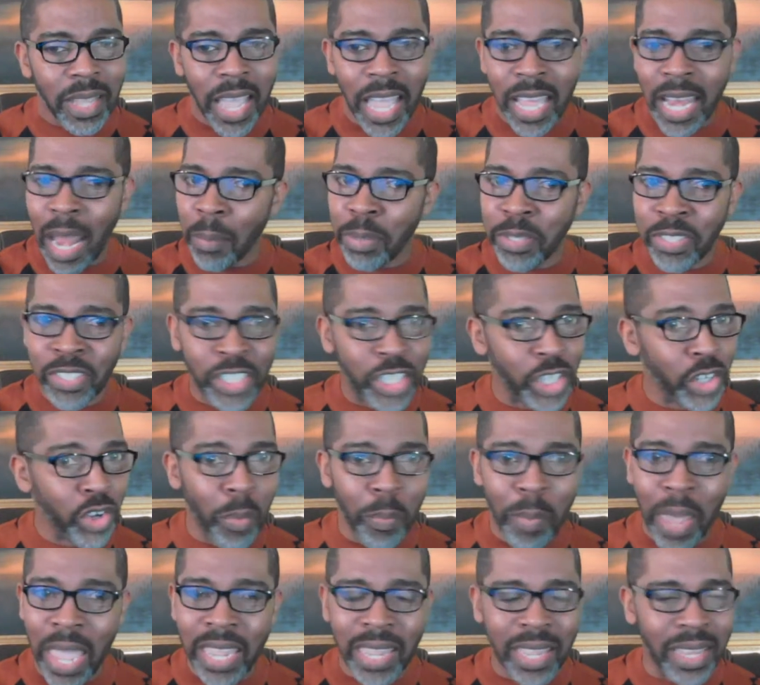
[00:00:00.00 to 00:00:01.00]
and i'm
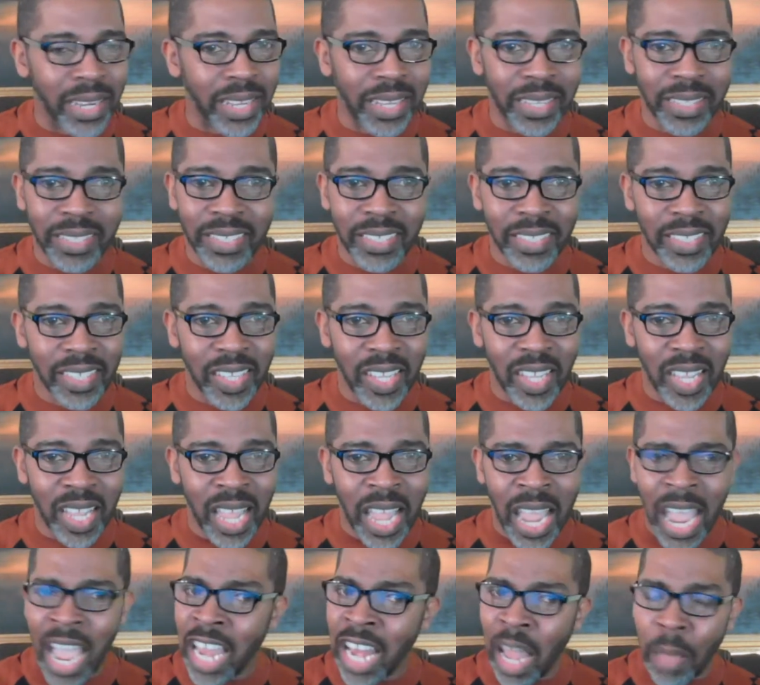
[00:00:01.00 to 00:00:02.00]
still making it
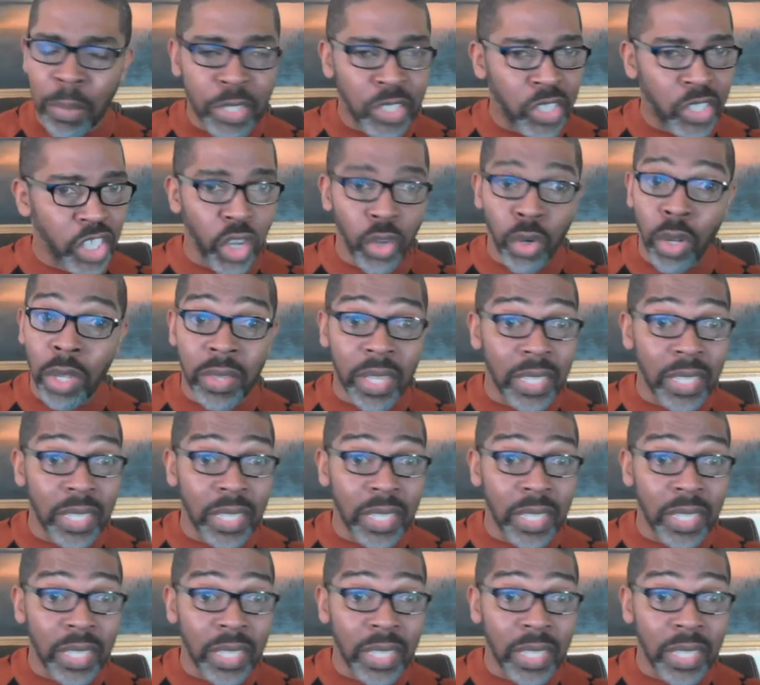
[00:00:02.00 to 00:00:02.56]
and i'm still